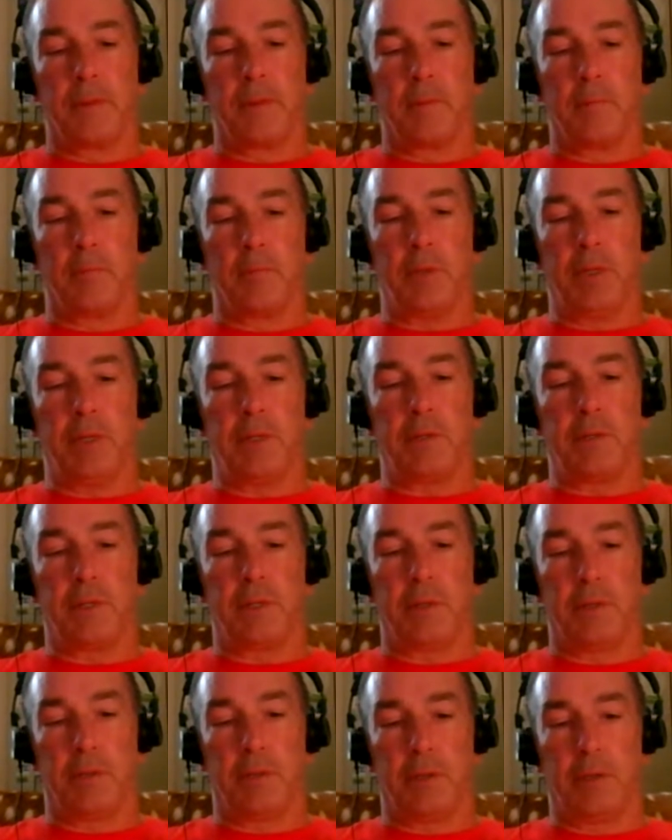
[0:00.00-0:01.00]
but
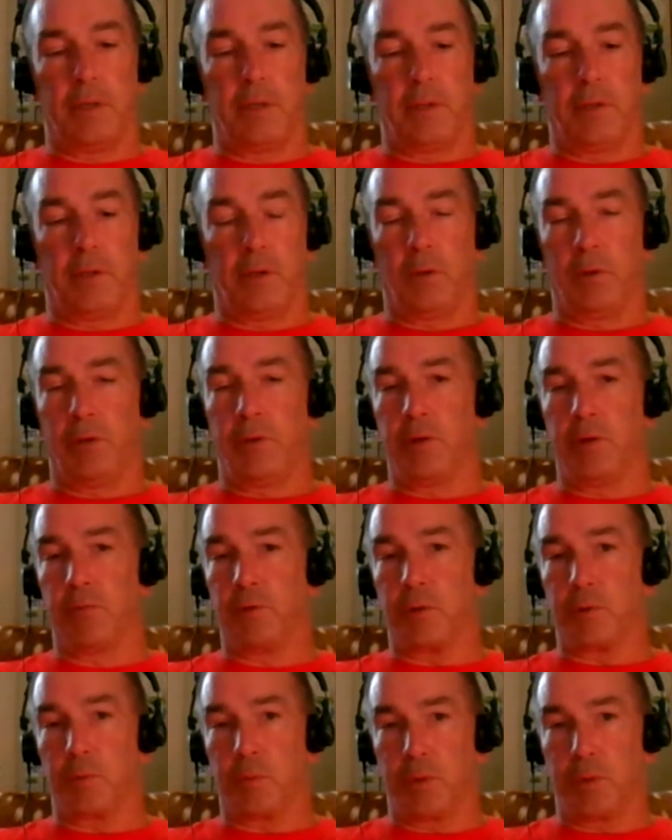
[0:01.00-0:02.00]
the only
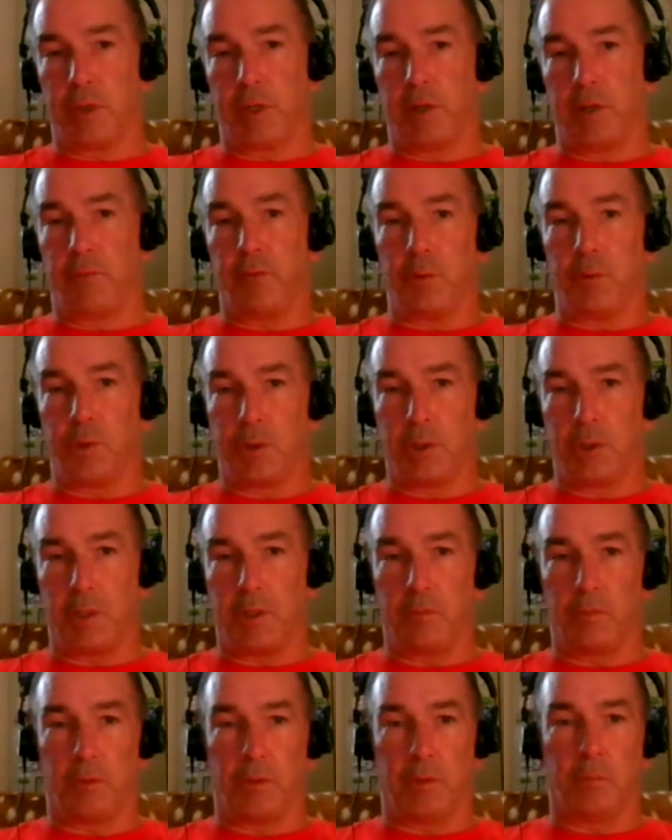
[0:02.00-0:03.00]
difference was the
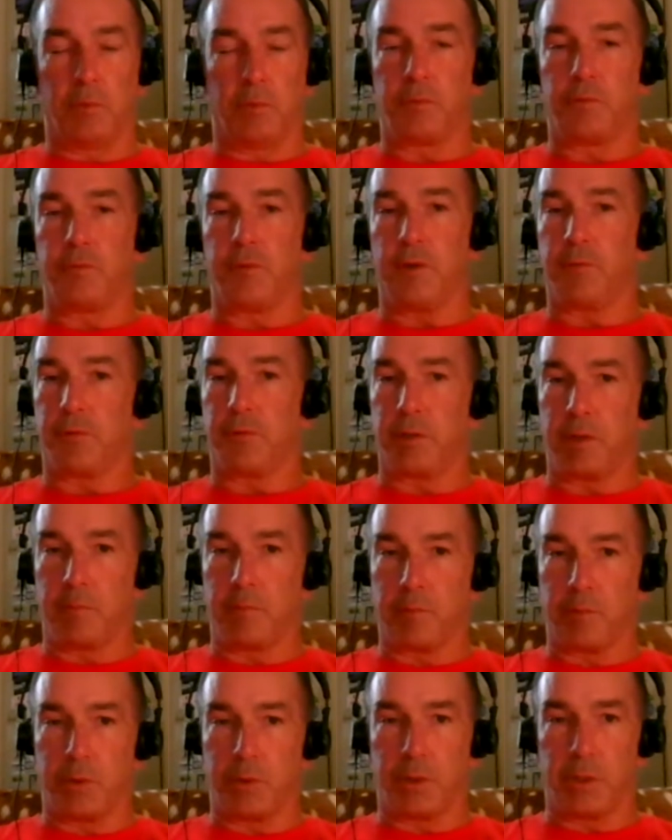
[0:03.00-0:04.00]
FOC. One was
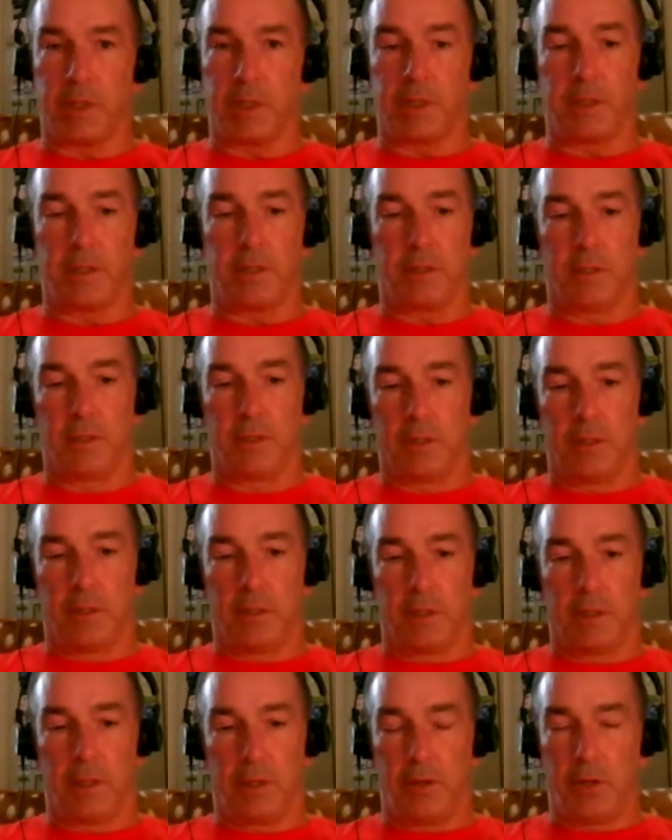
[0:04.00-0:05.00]
15%,
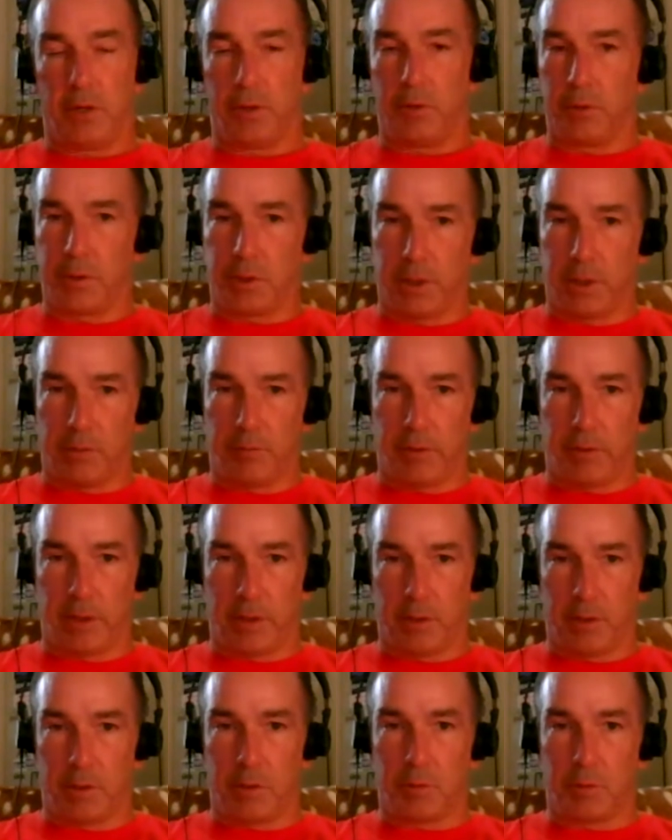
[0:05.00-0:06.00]
another set of
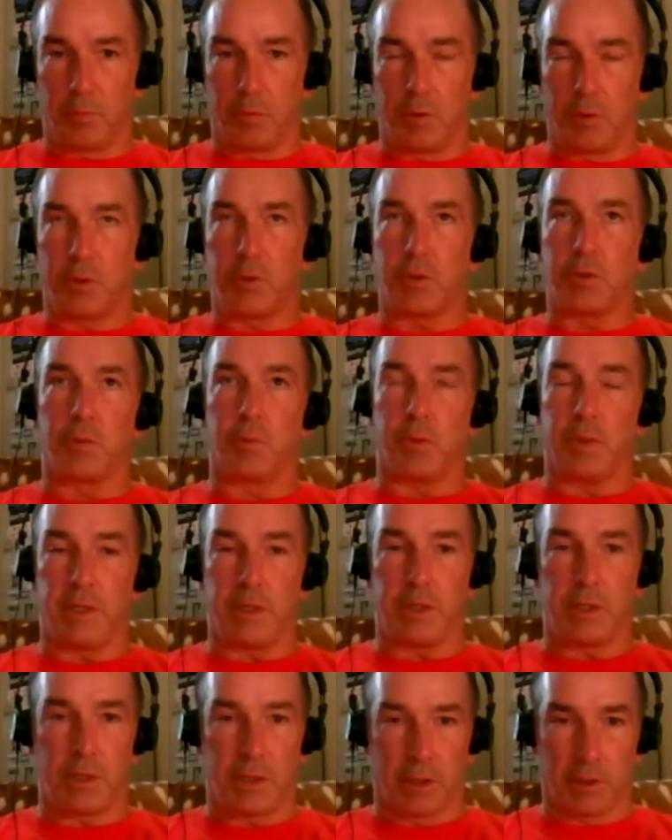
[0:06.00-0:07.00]
arrows was
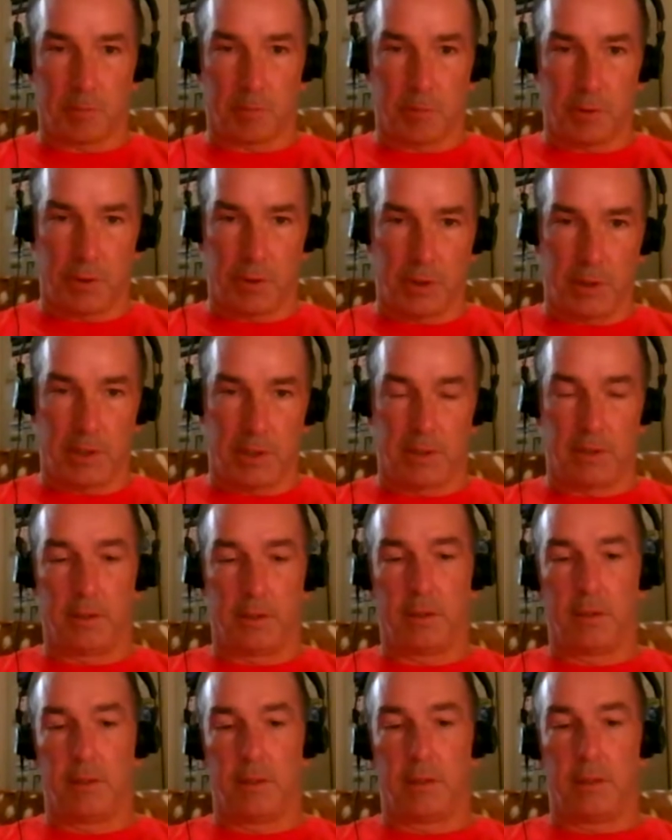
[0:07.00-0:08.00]
26%,
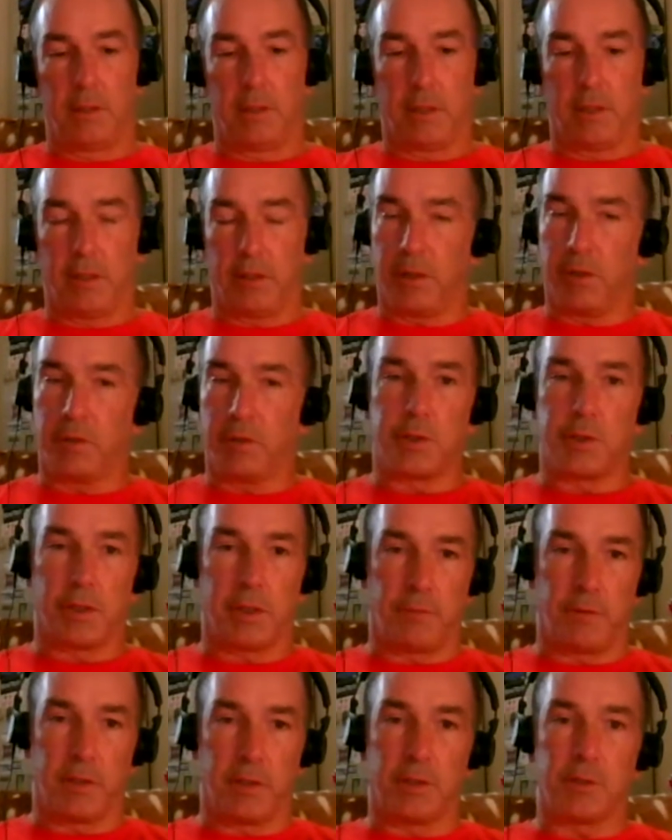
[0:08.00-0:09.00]
and another set
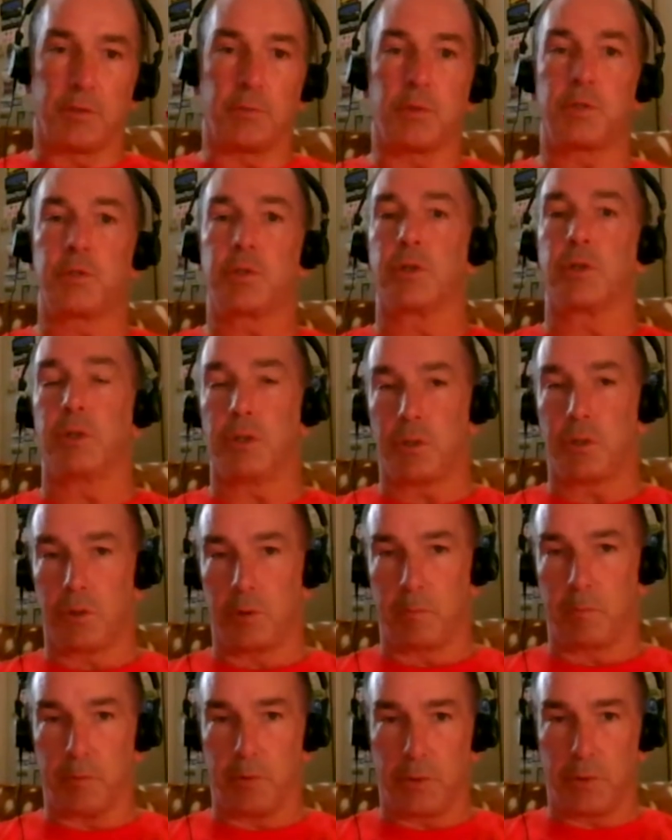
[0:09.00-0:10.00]
of arrows was
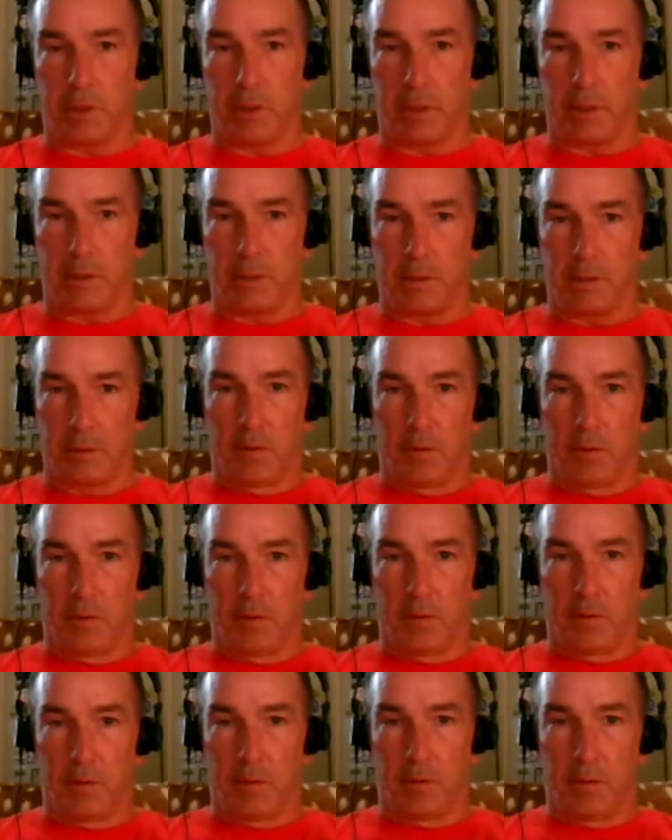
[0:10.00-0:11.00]
32%.
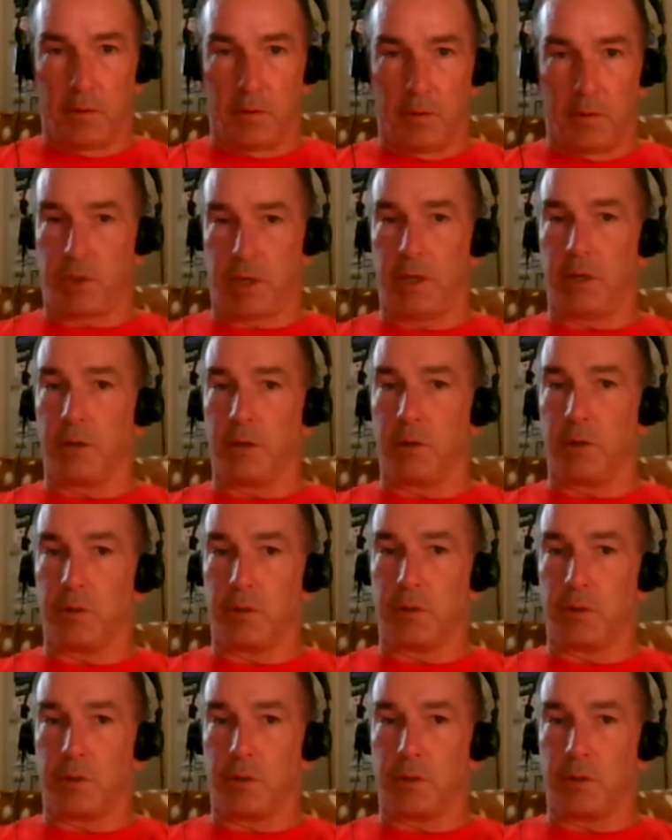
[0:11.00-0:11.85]
Guess which arrows